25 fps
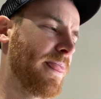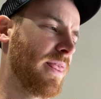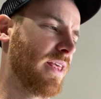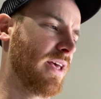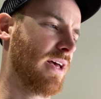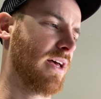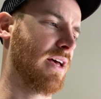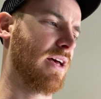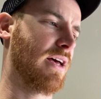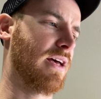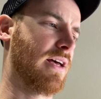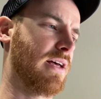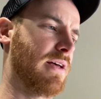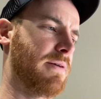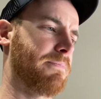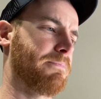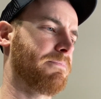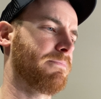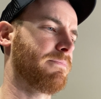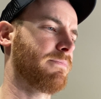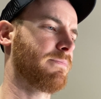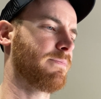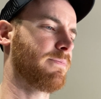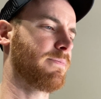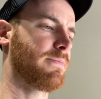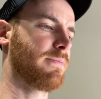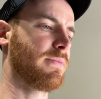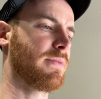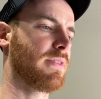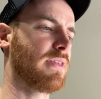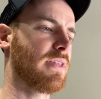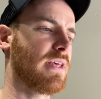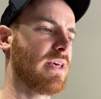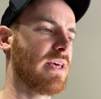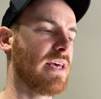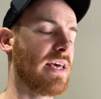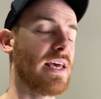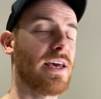
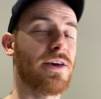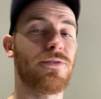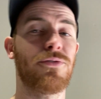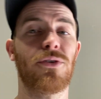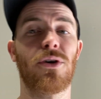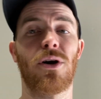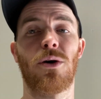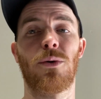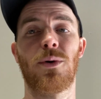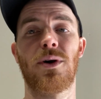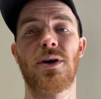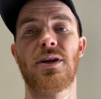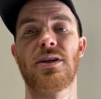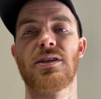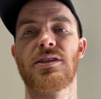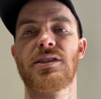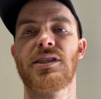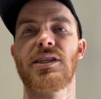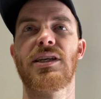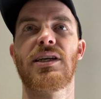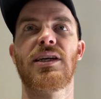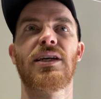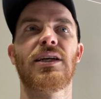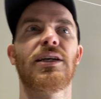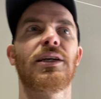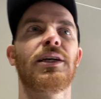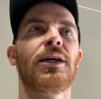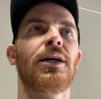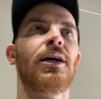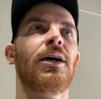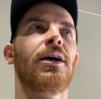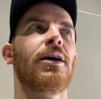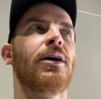If y'all want to see